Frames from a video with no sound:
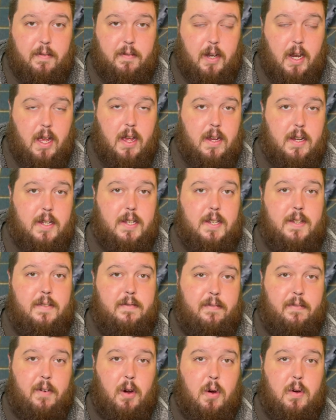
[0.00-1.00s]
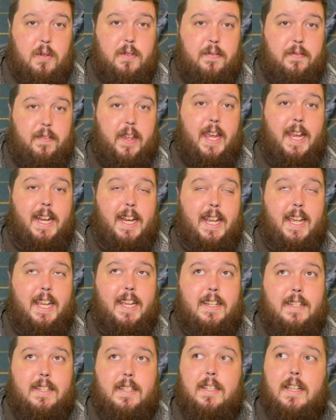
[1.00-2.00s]
looks, thoughts,
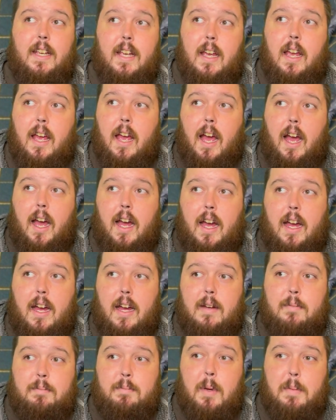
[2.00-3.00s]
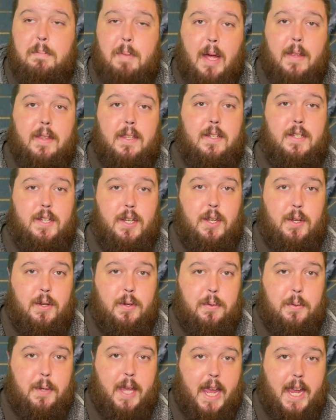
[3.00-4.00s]
feelings about this
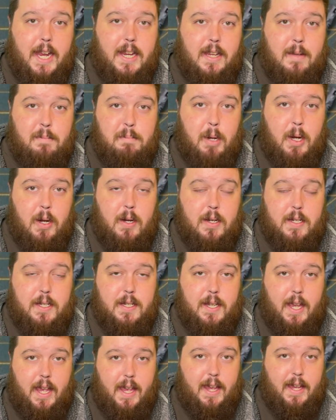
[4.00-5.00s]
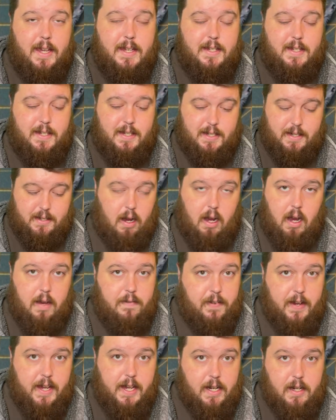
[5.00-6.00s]
new Cadian box is I
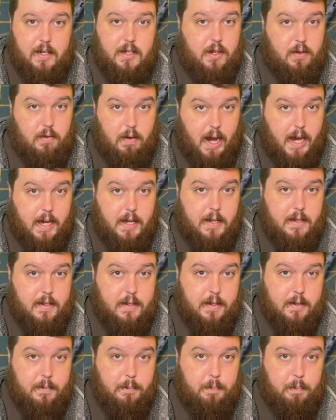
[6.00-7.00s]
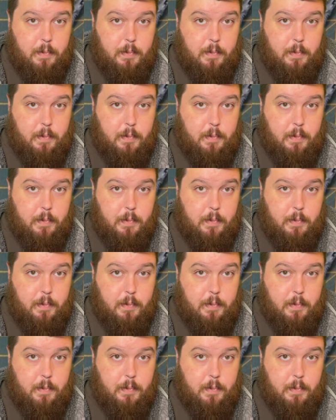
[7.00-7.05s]
think it looks great.